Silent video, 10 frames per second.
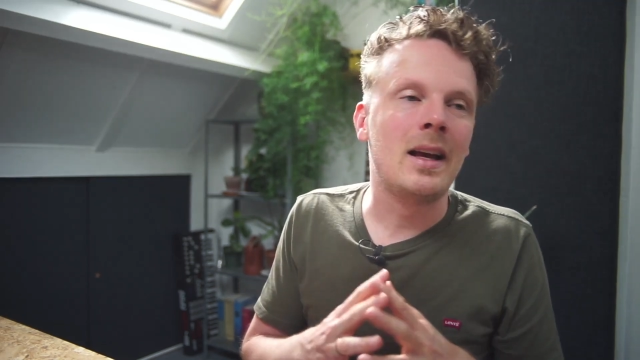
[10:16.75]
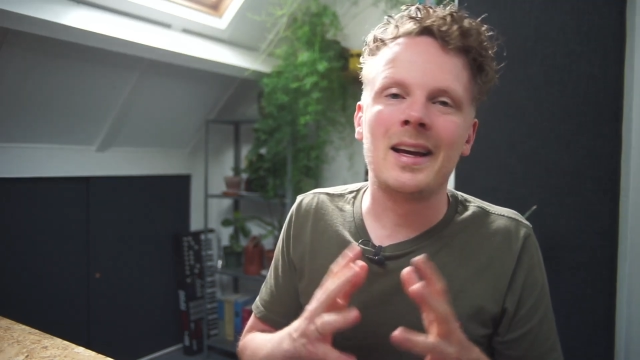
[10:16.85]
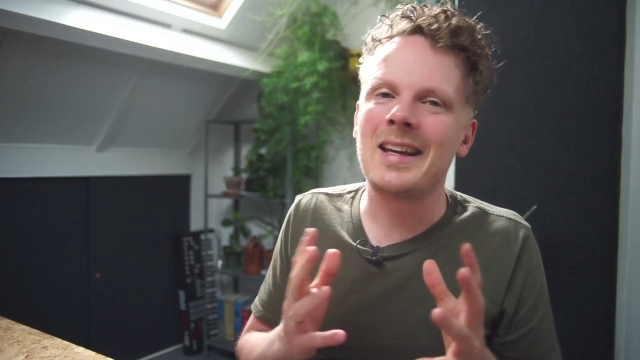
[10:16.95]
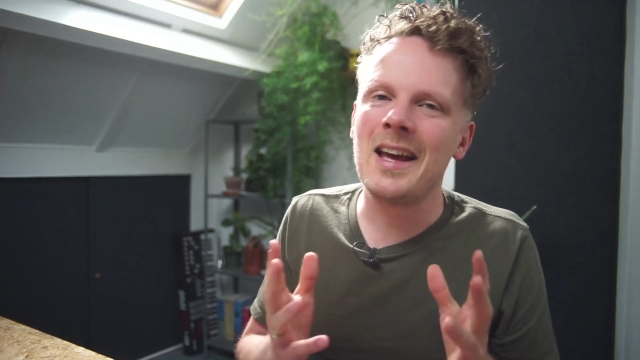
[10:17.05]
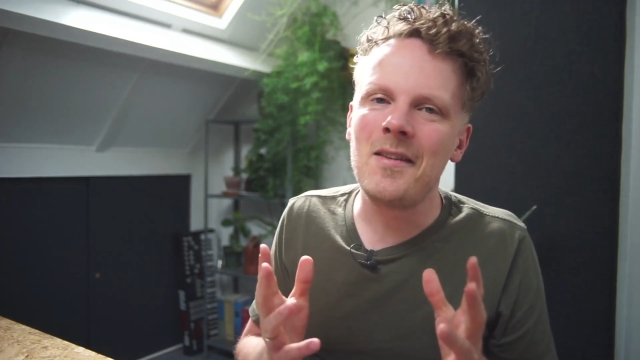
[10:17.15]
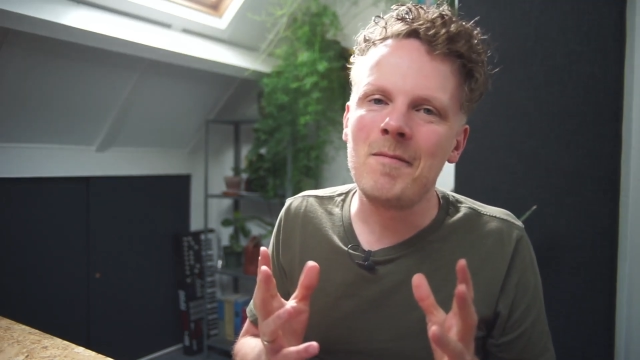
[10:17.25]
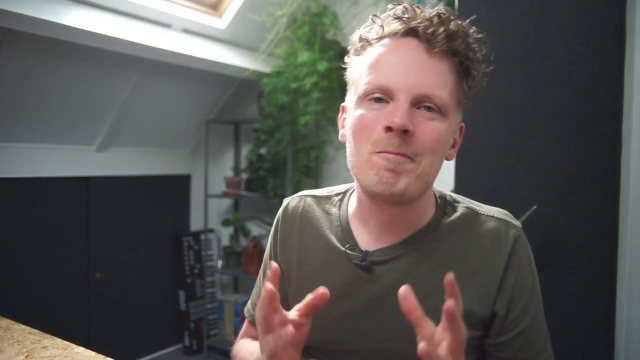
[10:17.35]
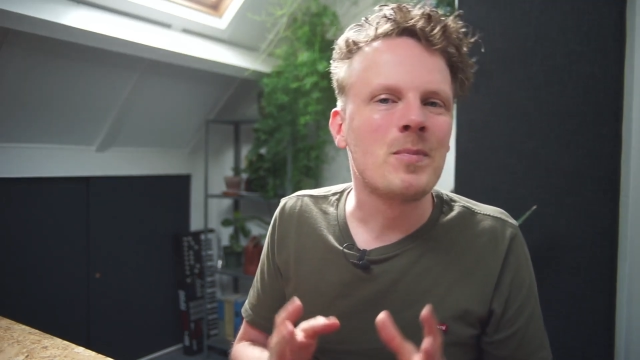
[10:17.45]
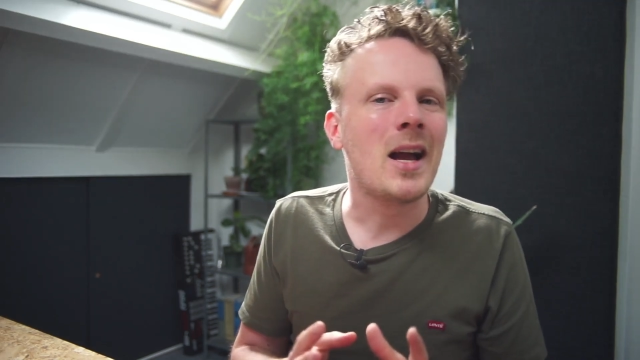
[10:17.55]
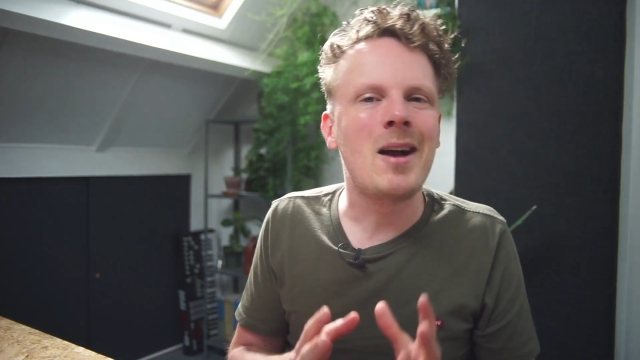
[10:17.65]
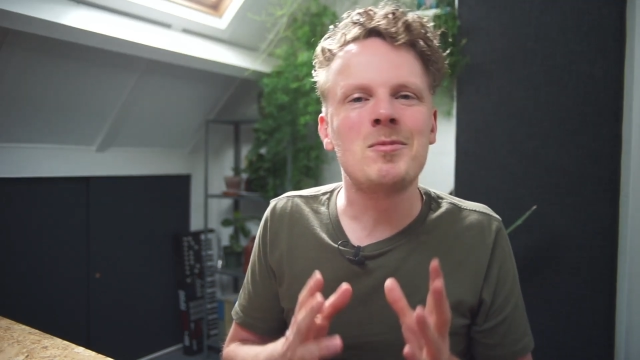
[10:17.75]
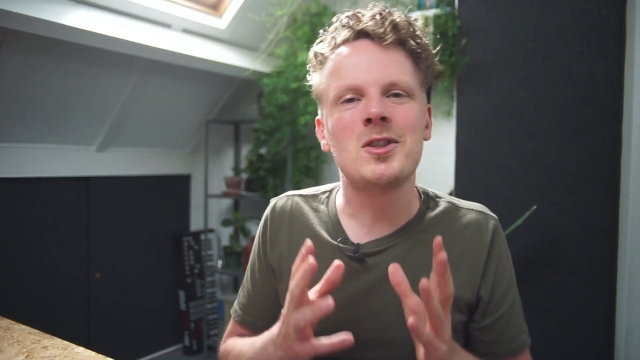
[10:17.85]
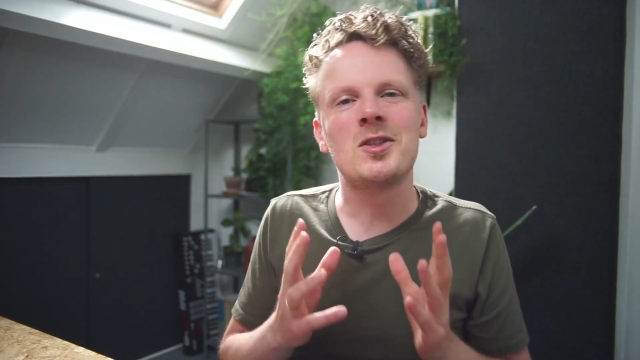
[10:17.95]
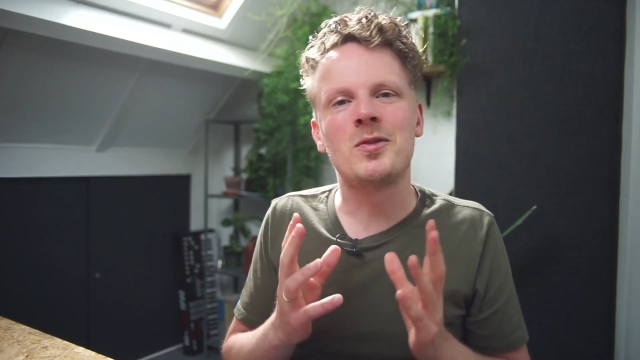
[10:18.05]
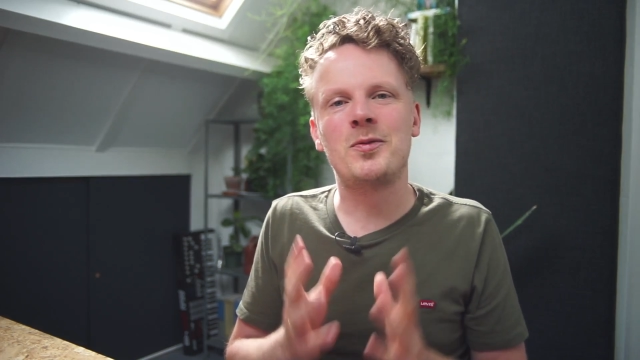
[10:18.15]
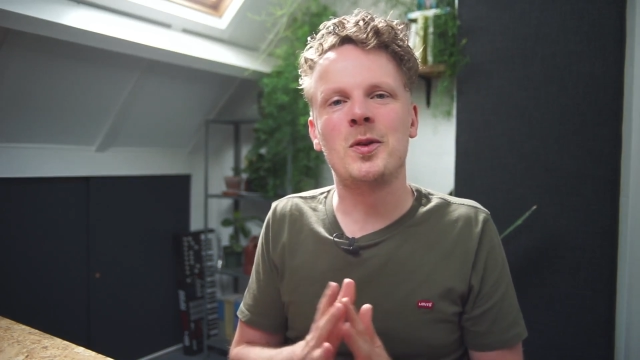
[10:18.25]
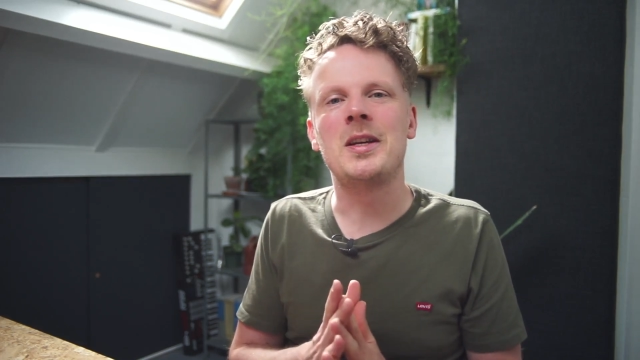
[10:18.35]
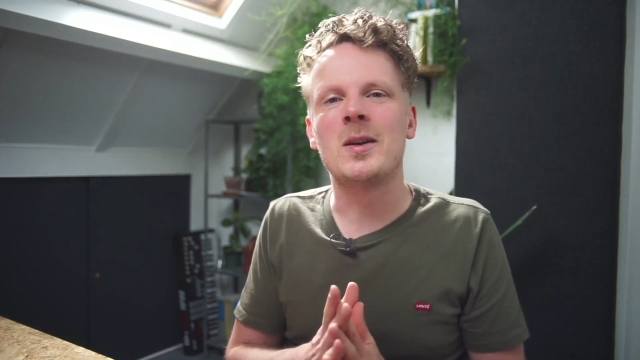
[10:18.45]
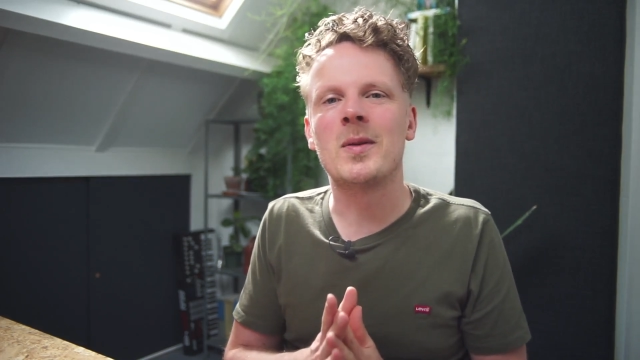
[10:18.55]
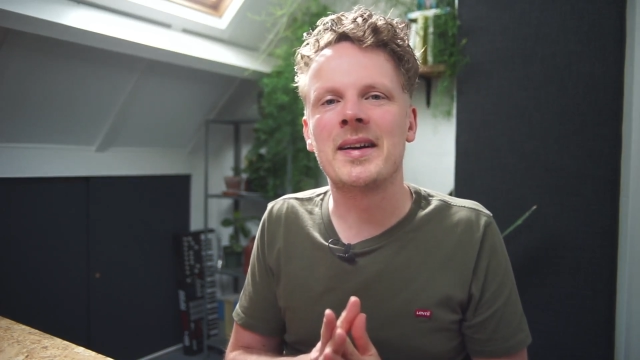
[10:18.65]
Again, I'm just
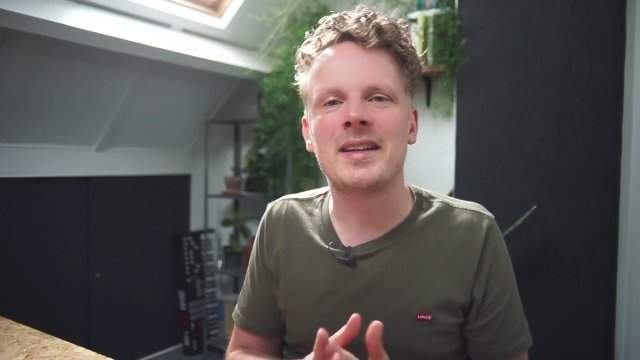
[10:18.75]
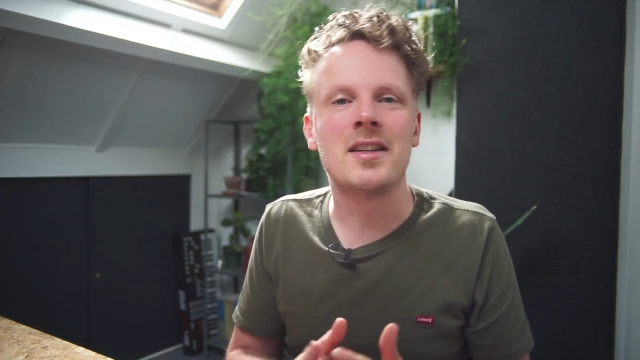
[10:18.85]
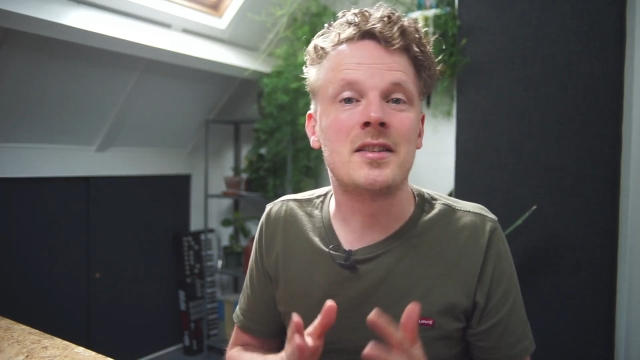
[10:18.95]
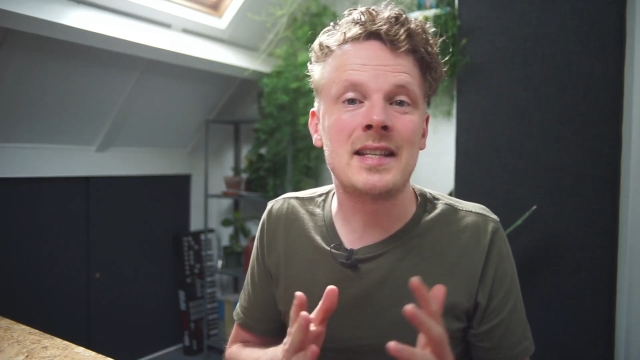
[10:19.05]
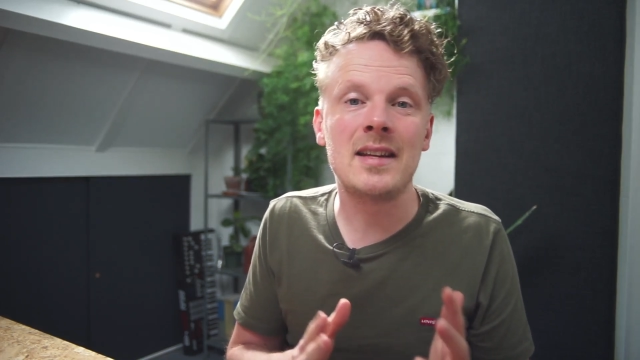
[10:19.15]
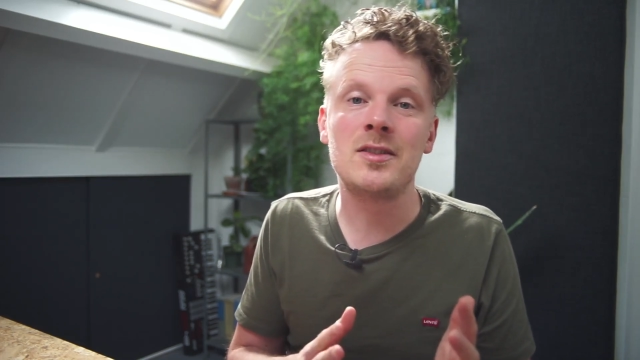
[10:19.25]
fully aware that a 10